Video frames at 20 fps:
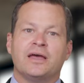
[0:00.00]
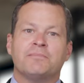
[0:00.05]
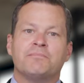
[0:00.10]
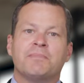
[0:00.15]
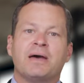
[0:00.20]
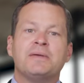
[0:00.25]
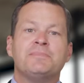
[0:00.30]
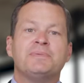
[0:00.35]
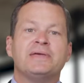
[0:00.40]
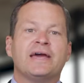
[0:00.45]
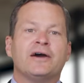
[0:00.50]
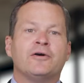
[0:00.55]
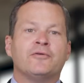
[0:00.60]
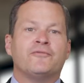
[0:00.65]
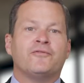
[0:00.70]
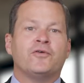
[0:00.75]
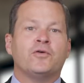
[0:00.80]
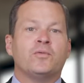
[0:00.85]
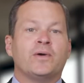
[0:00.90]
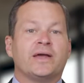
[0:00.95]
may be
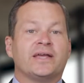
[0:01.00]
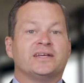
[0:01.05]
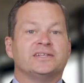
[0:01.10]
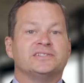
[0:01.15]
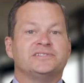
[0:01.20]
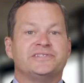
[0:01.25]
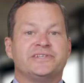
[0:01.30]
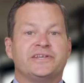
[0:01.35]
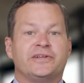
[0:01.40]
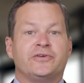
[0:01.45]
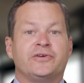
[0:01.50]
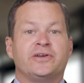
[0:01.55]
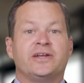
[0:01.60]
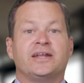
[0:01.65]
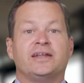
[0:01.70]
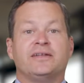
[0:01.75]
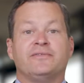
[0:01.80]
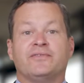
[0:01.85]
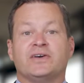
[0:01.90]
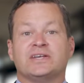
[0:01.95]
helpful when considering
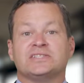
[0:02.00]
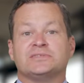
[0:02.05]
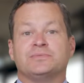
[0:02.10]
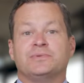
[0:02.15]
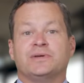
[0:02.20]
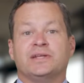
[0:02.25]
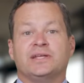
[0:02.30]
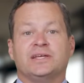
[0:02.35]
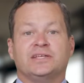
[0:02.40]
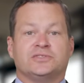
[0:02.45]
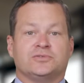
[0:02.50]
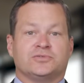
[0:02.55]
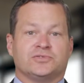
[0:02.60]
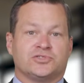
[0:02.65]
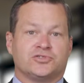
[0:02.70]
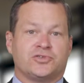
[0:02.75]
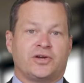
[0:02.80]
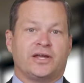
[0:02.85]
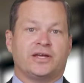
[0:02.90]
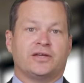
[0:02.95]
an investment into
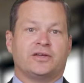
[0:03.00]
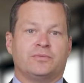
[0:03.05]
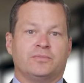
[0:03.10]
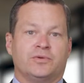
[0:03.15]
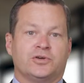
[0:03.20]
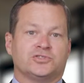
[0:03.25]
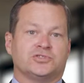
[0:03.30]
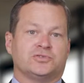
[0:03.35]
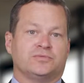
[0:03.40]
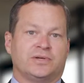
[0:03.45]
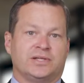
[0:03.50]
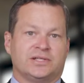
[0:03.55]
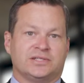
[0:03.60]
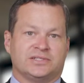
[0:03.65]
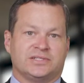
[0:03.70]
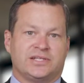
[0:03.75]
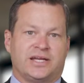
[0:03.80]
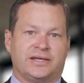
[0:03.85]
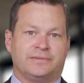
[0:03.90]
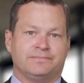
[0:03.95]
Australian commercial real
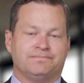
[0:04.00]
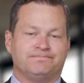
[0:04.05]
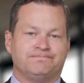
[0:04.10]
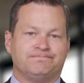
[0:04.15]
estate.